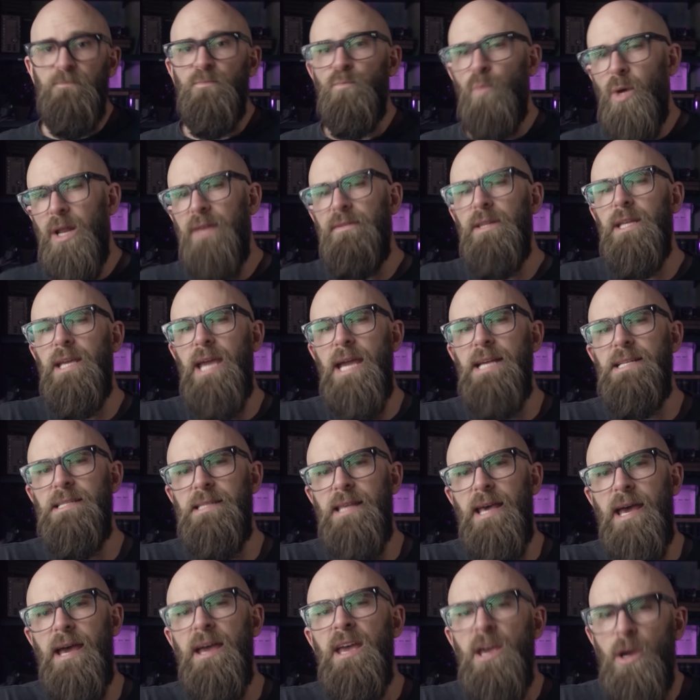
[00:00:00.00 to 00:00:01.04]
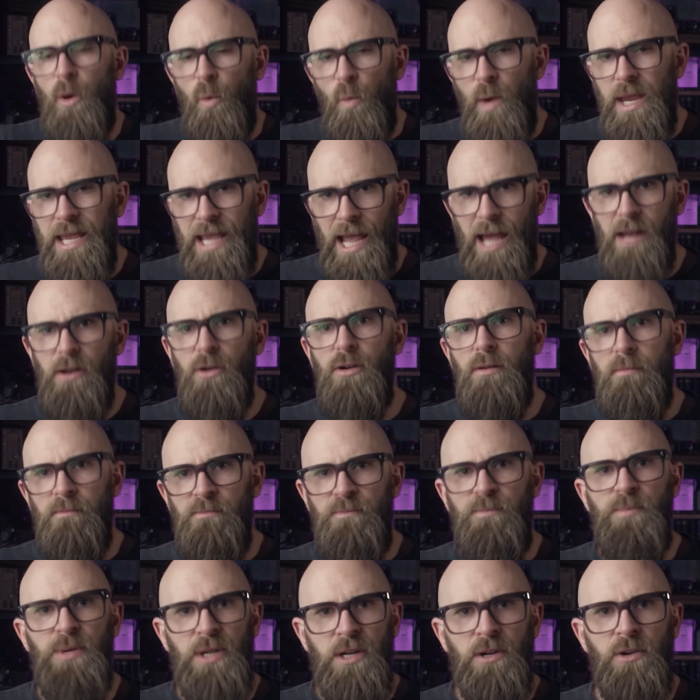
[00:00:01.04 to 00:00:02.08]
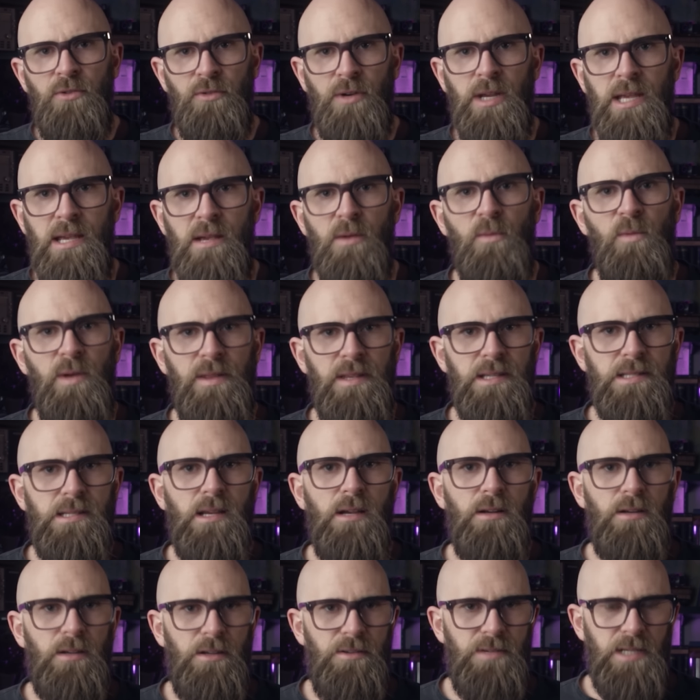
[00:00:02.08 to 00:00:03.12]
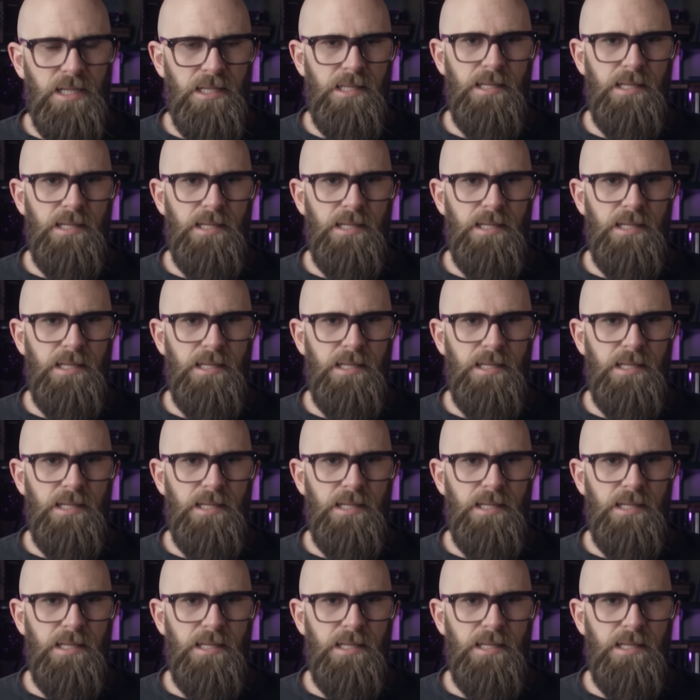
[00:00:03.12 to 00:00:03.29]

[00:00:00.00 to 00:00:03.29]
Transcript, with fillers: Whatever the case there, we cannot but agree with his concluding